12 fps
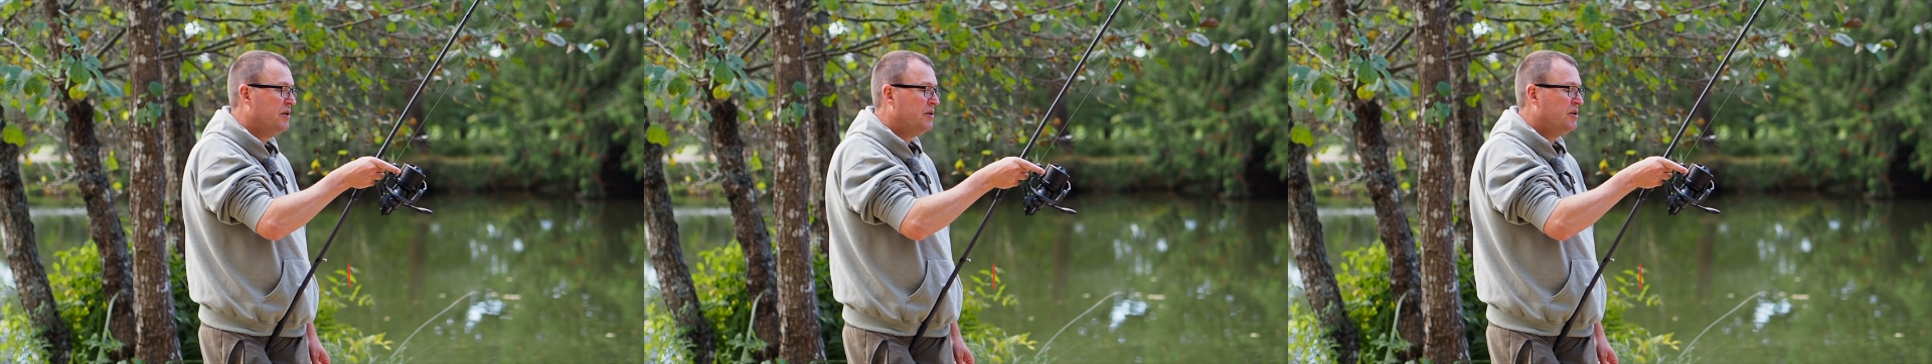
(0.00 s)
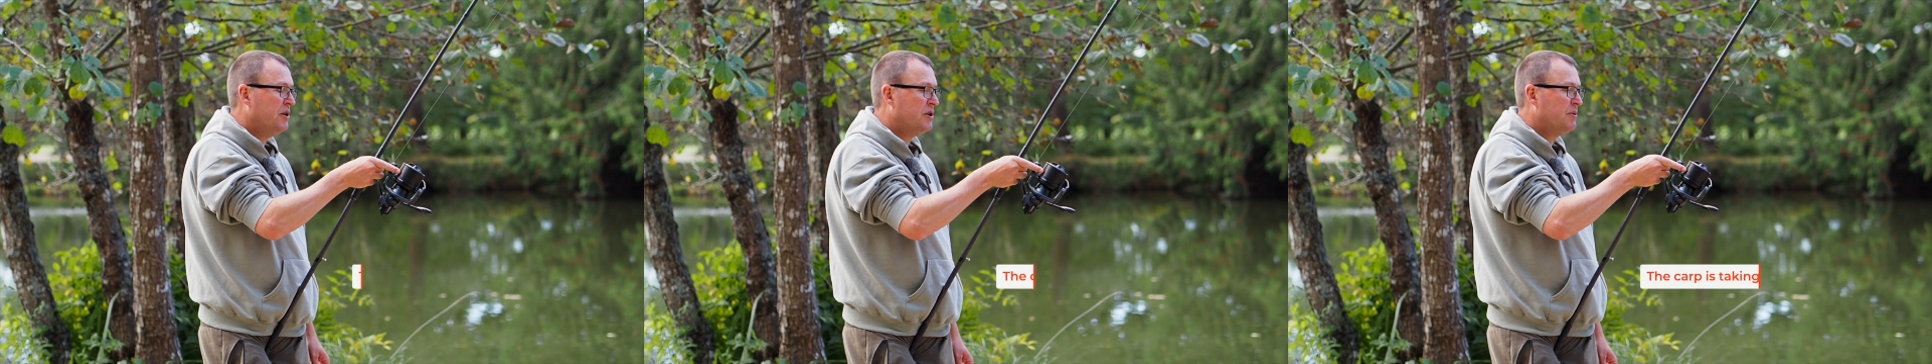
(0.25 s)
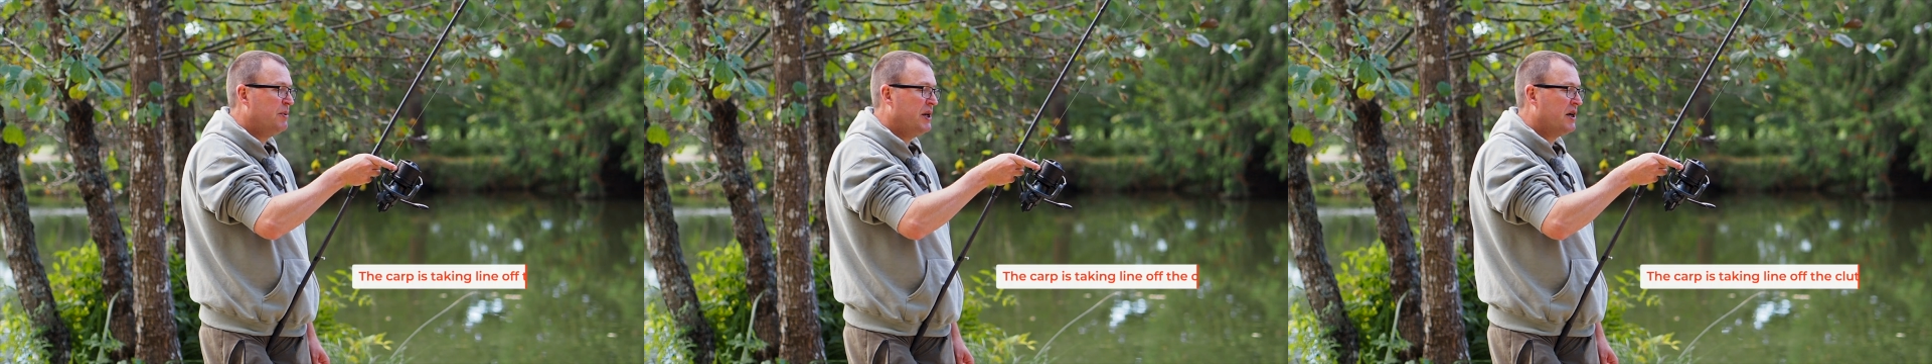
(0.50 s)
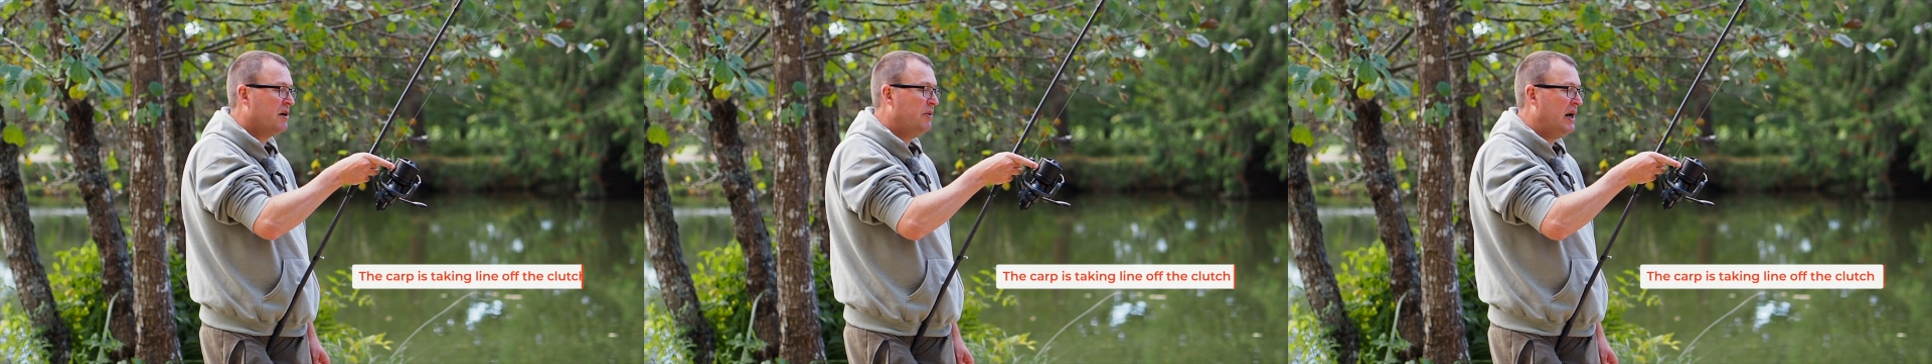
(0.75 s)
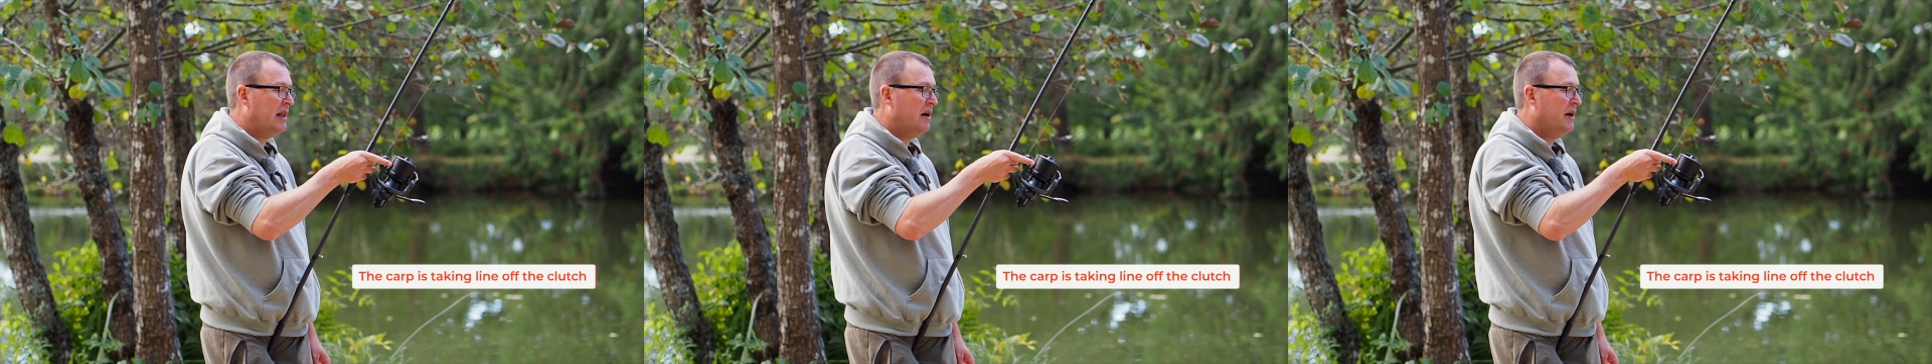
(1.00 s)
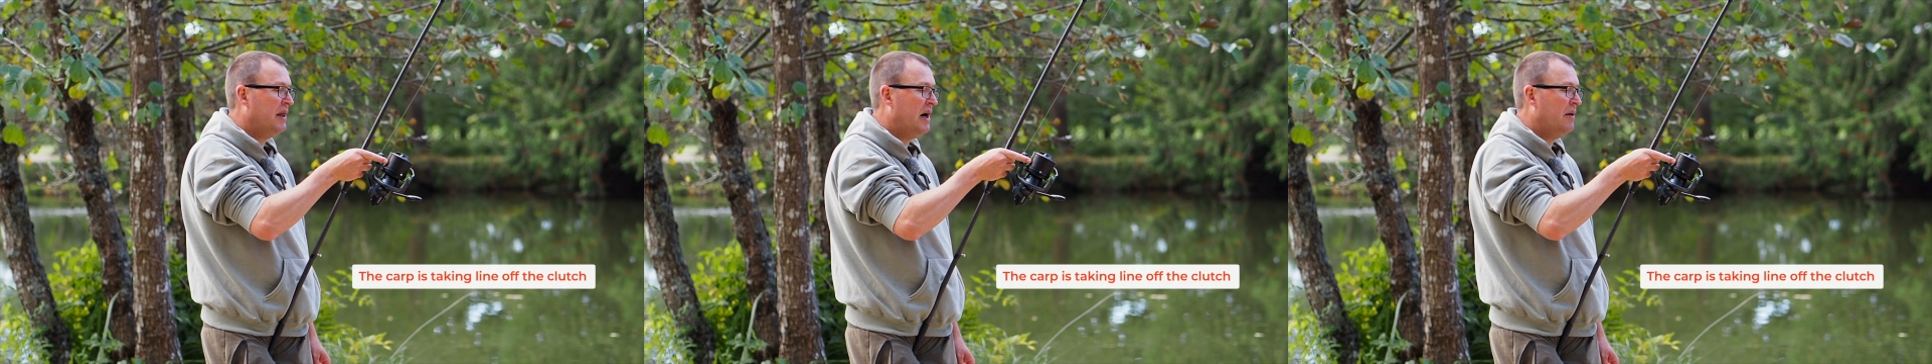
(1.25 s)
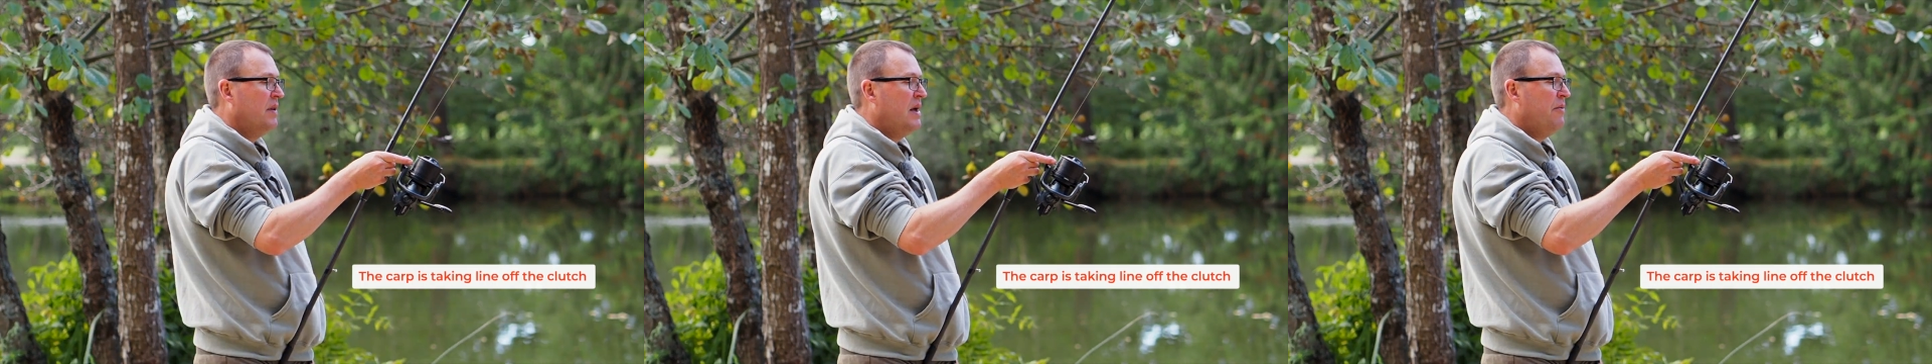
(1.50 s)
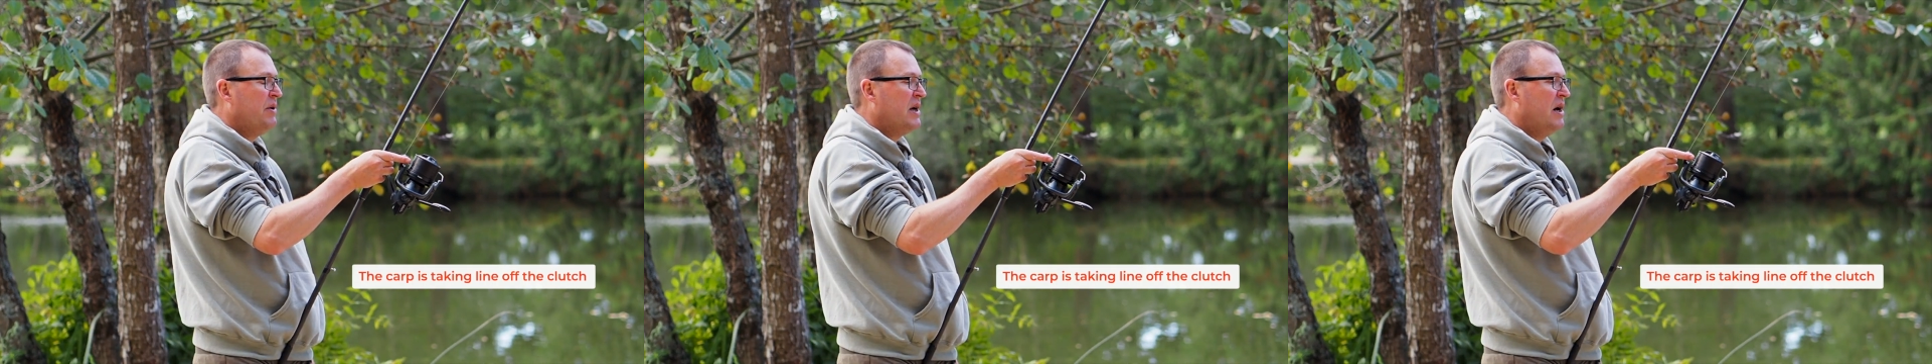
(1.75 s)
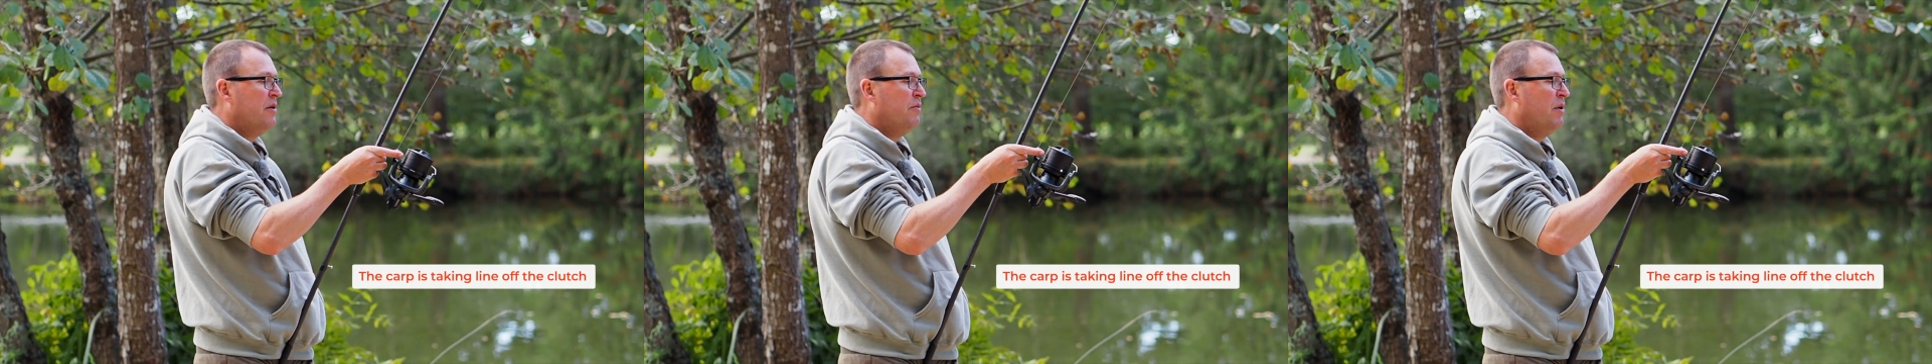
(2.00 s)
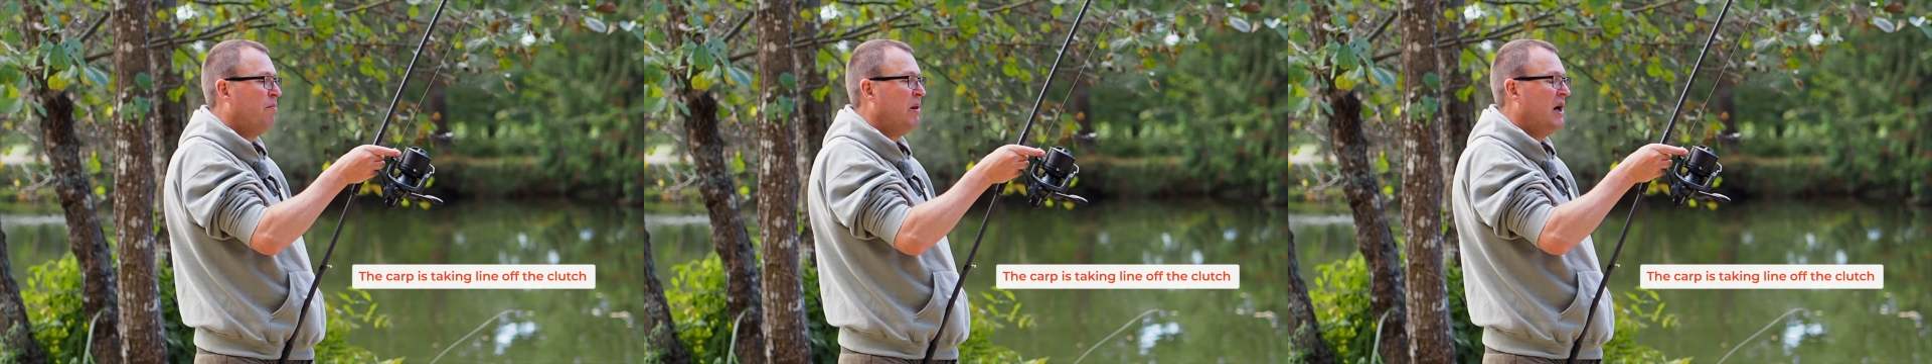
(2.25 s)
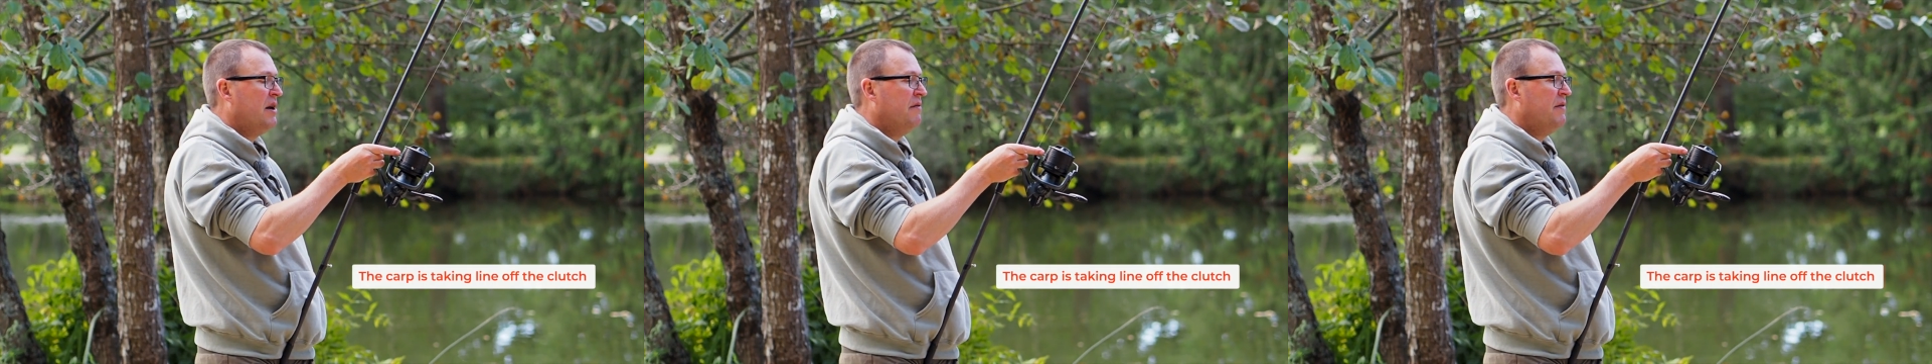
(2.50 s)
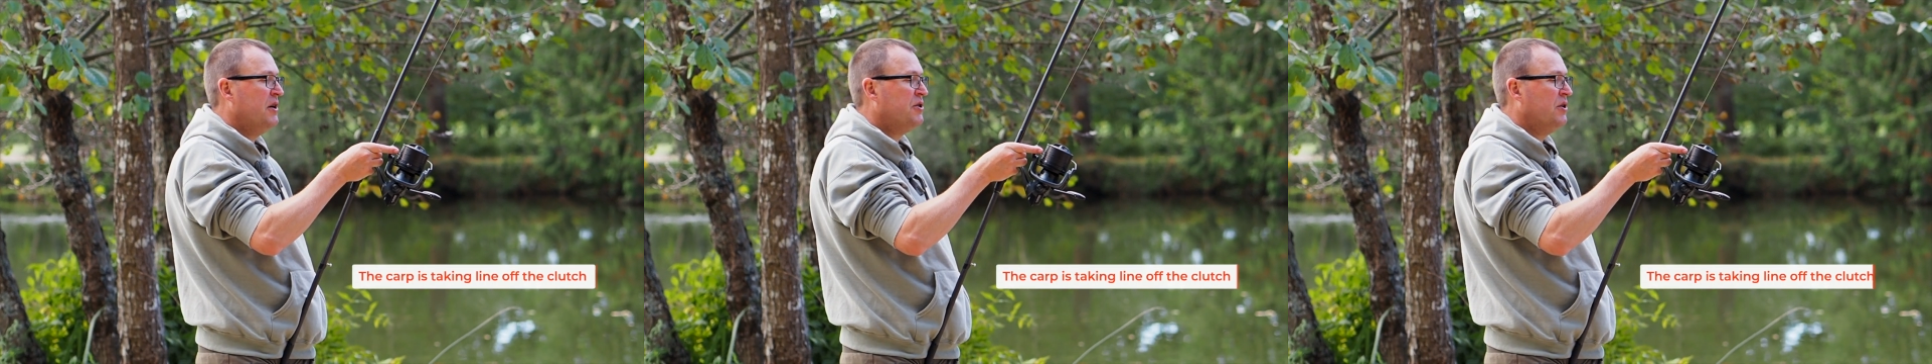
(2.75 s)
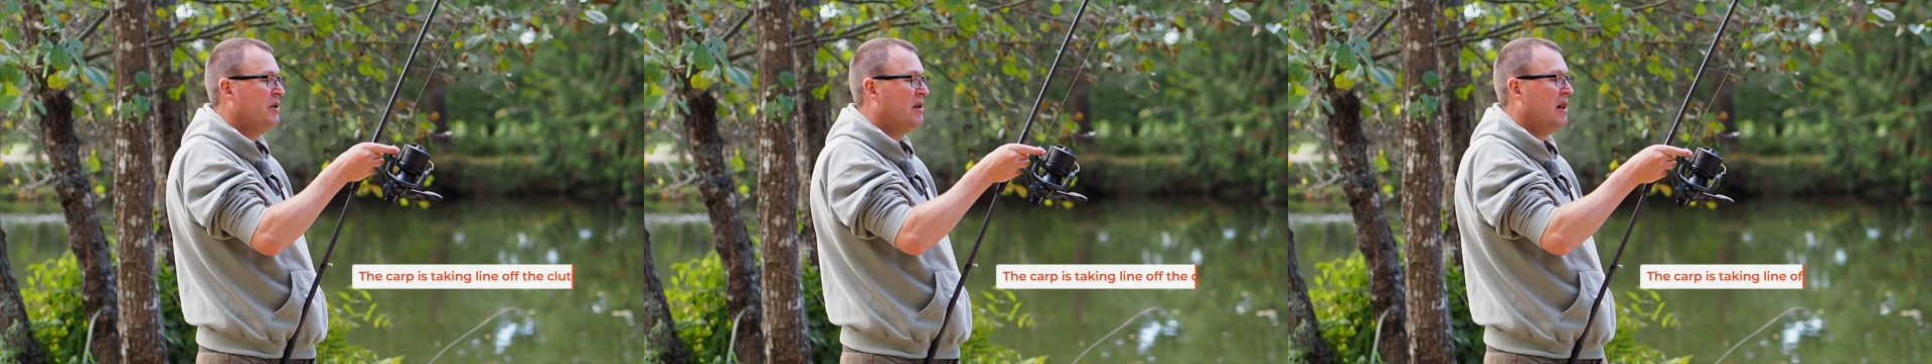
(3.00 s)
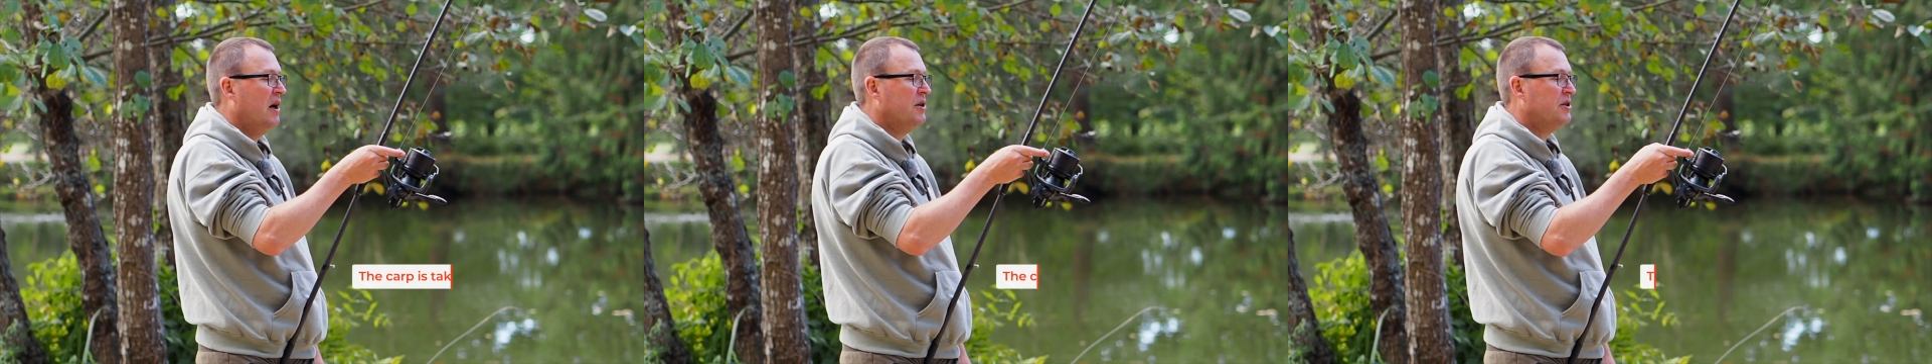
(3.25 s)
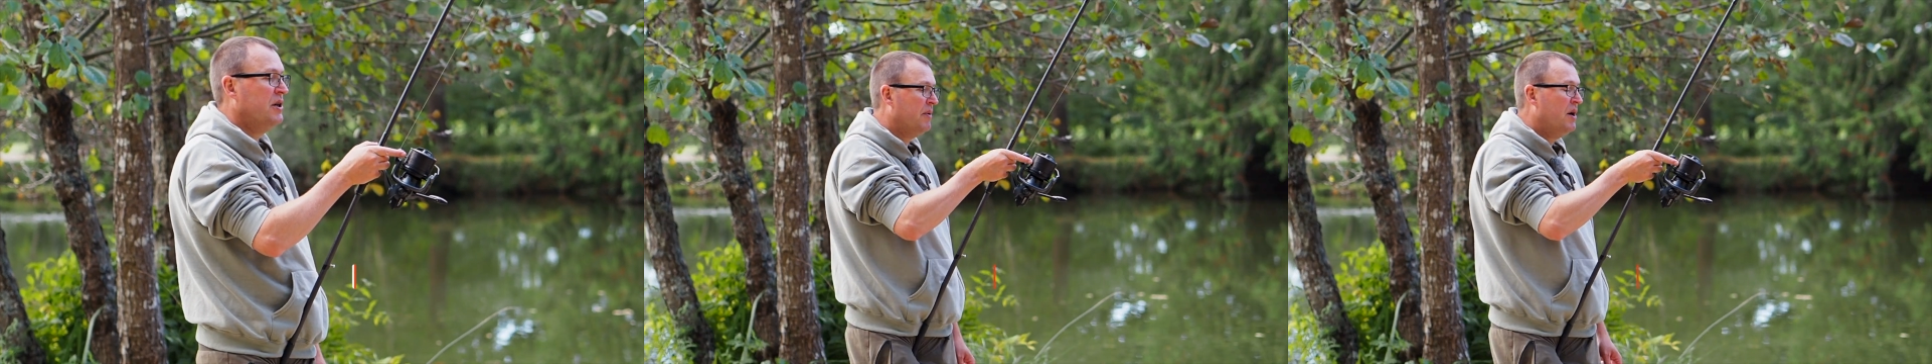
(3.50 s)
just spinning away like that. There we go, we're playing a fish on the clutch.